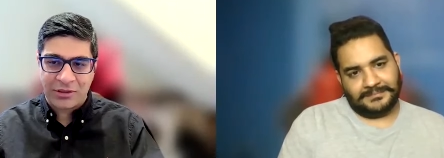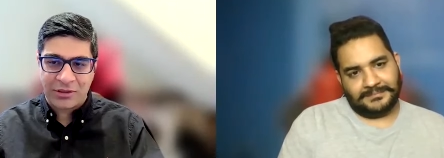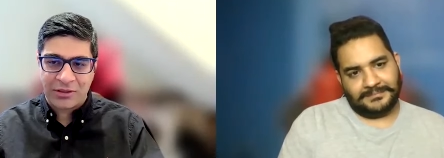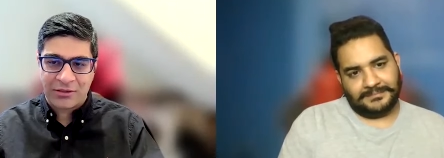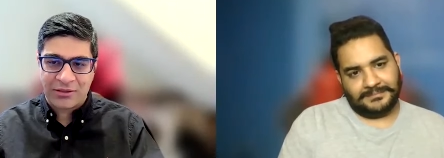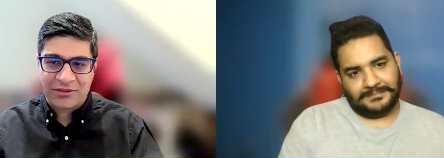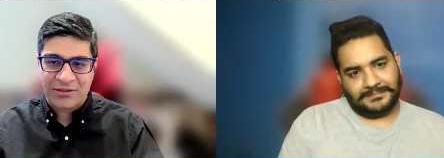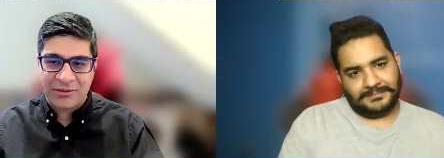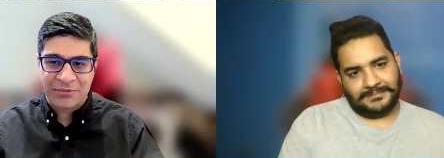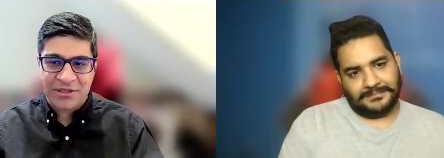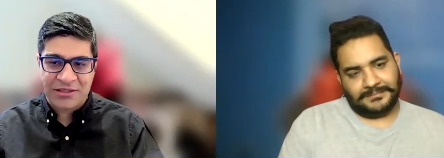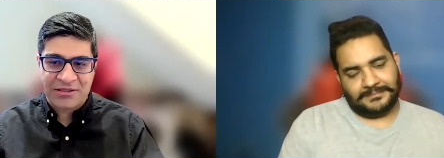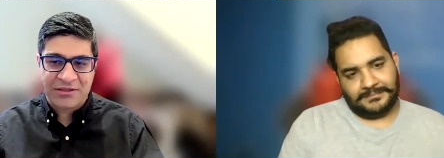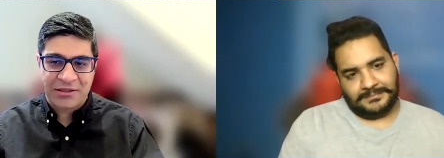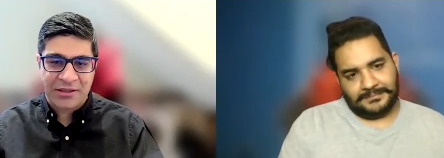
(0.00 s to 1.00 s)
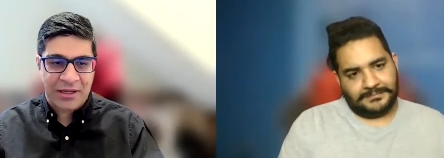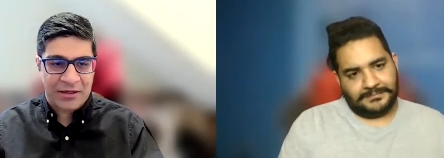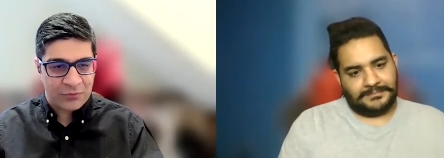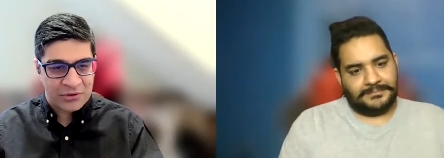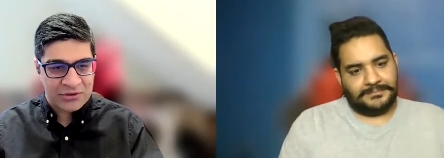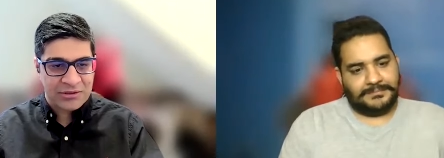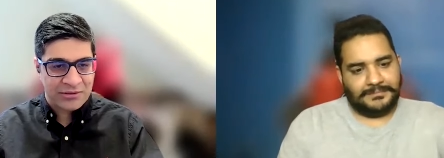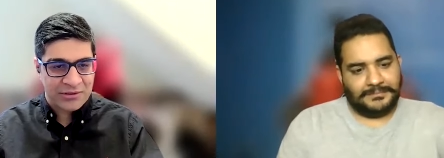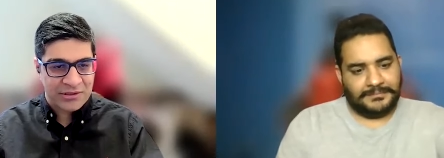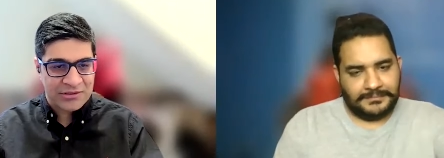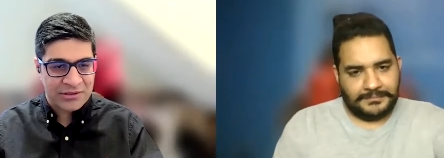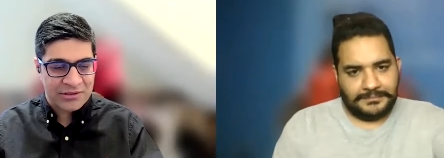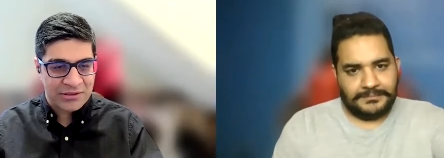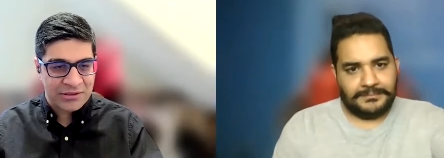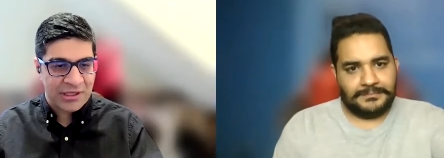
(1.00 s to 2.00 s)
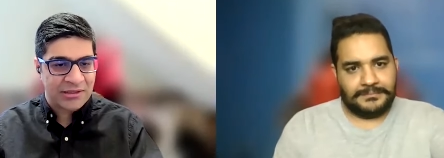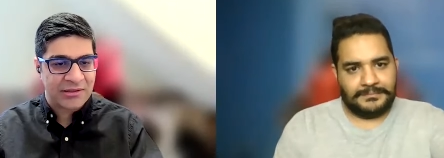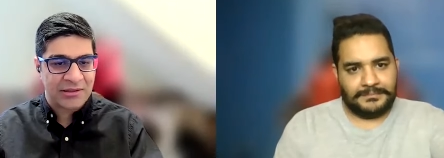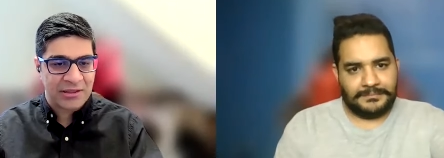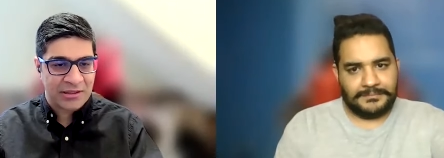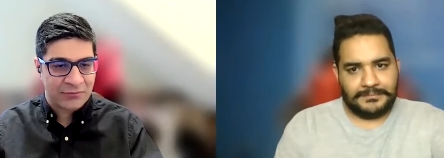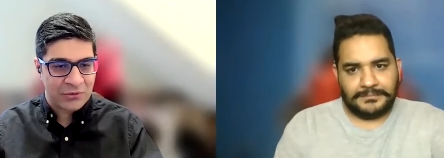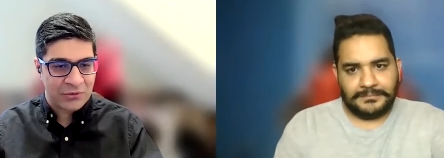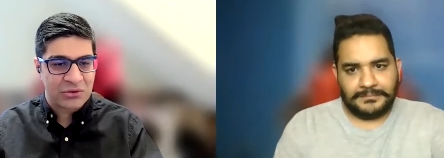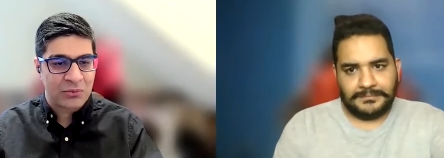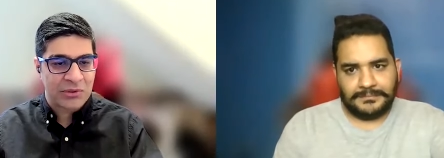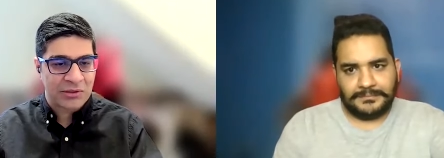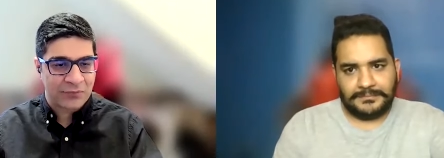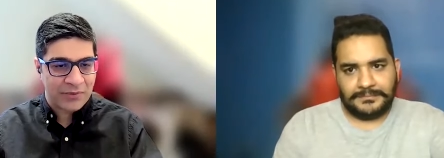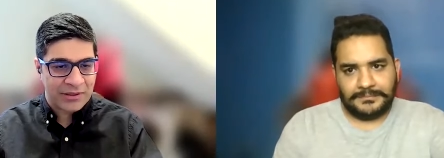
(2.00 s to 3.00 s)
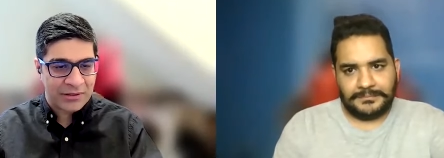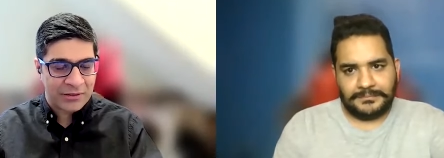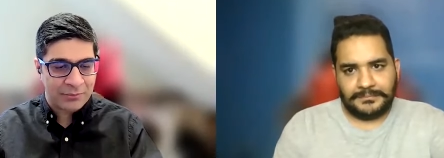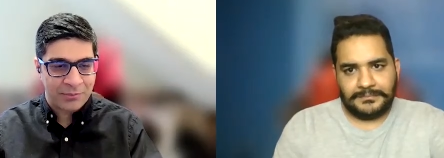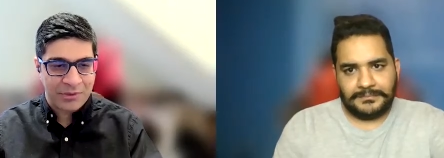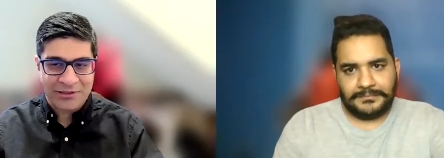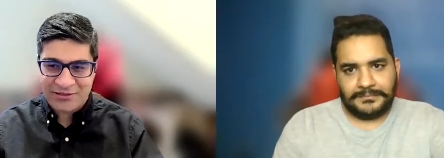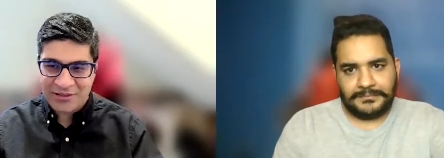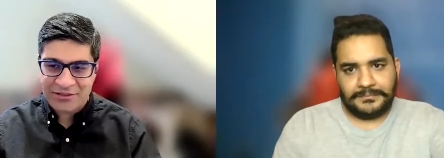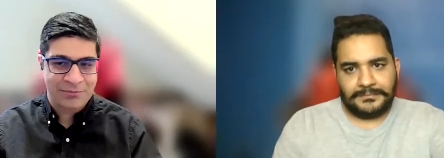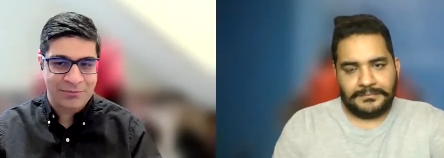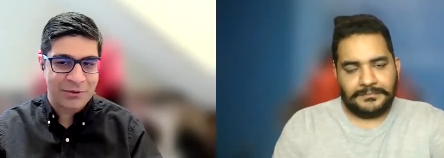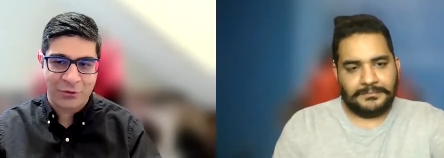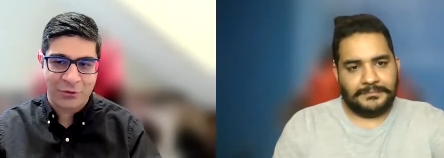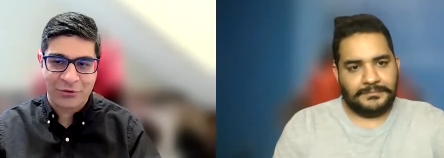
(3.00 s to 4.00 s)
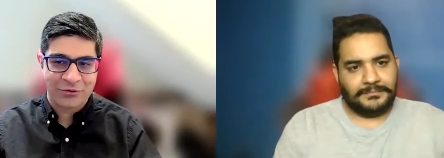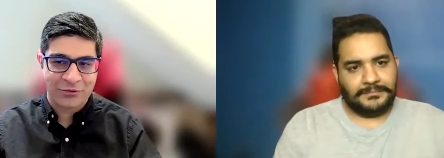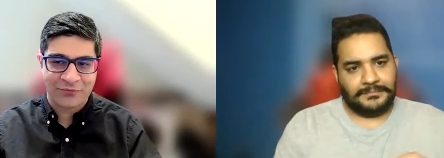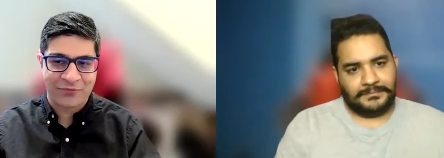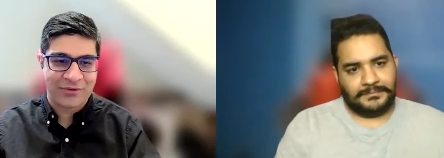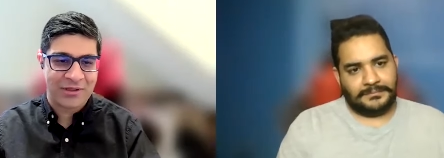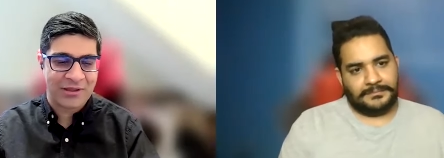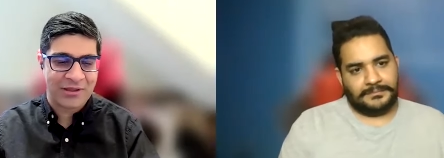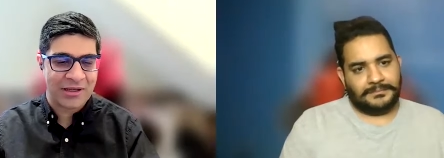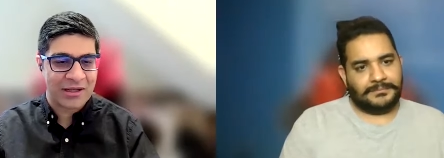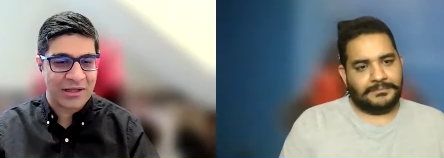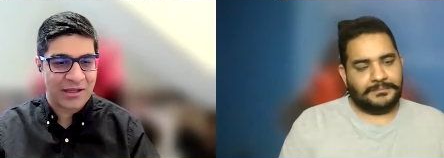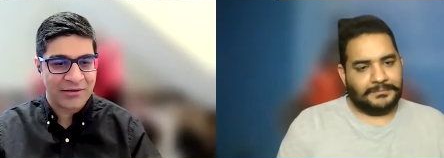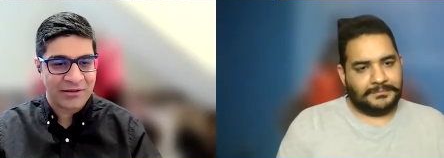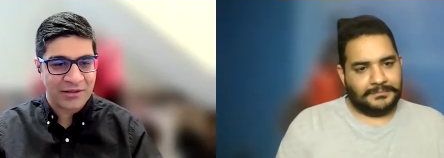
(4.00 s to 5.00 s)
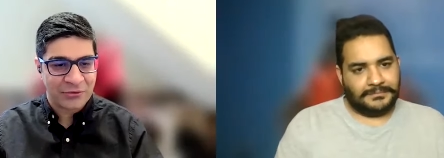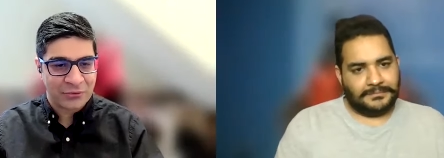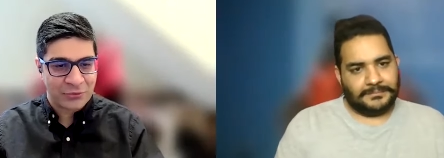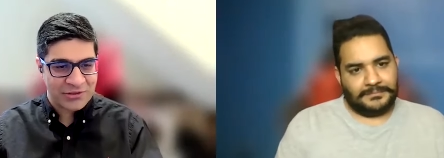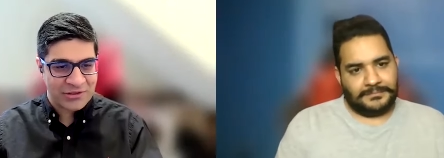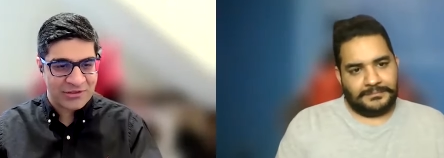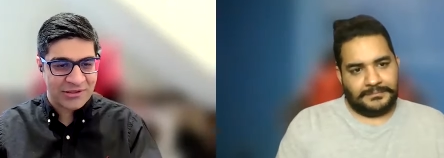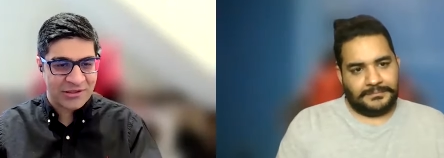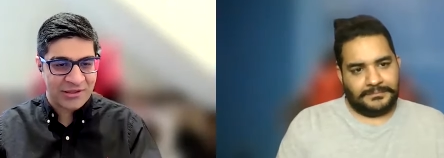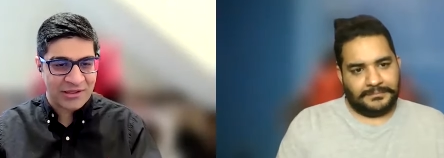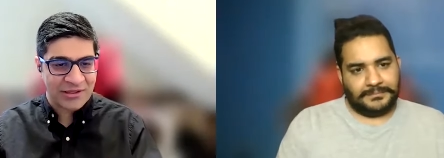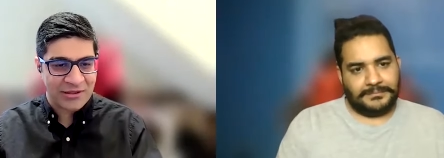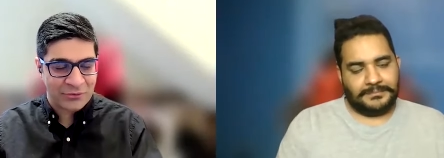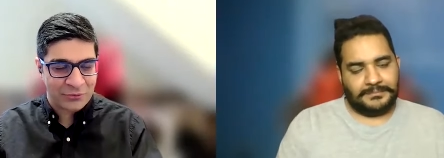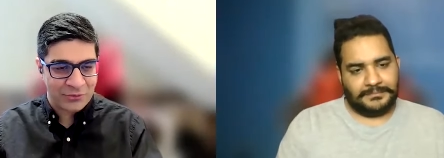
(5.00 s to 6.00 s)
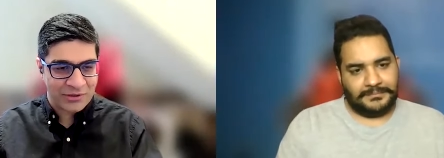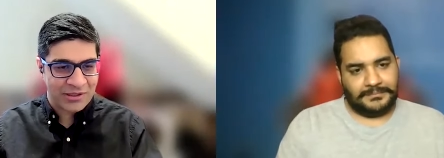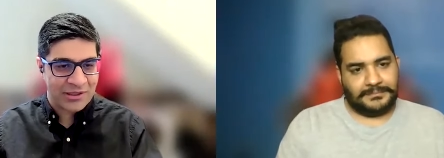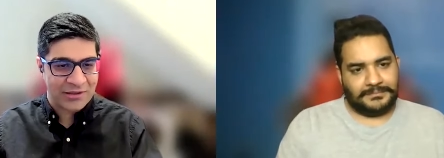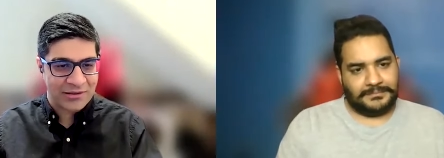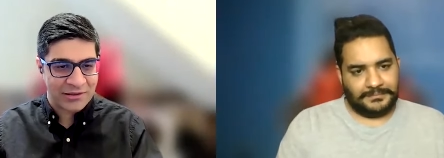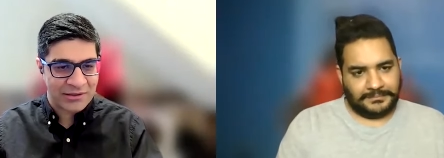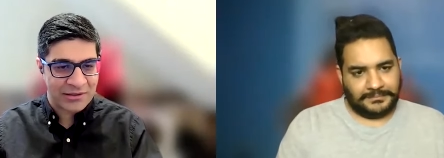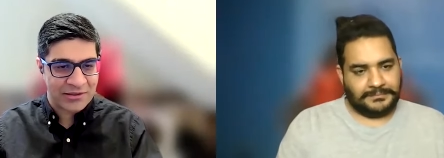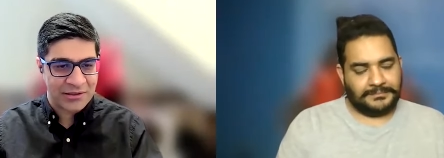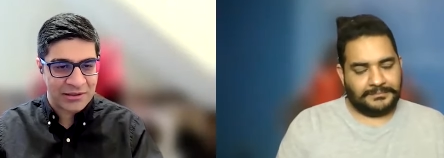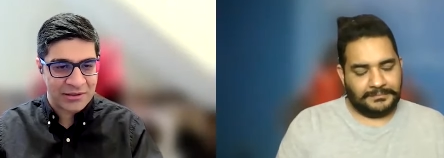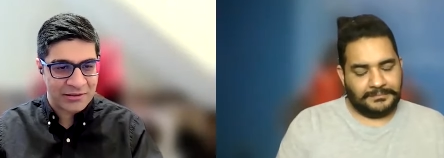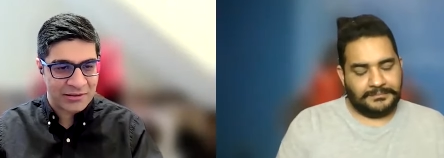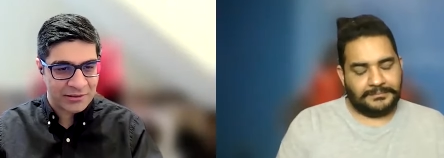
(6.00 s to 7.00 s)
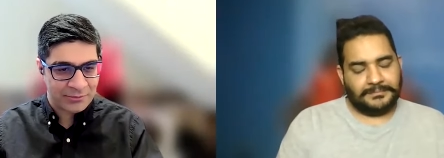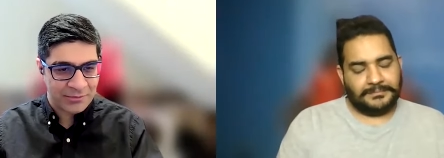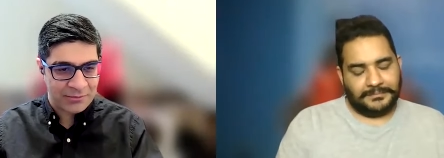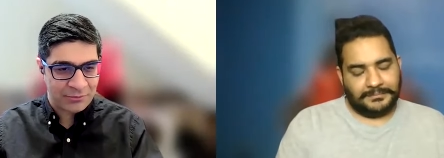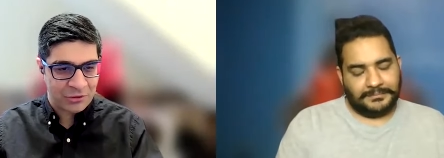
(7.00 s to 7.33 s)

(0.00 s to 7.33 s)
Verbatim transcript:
Speaker 1: uh, the subjects that i was interested in i think i was doing well but just because of the other courses that i had to take i think it hindered my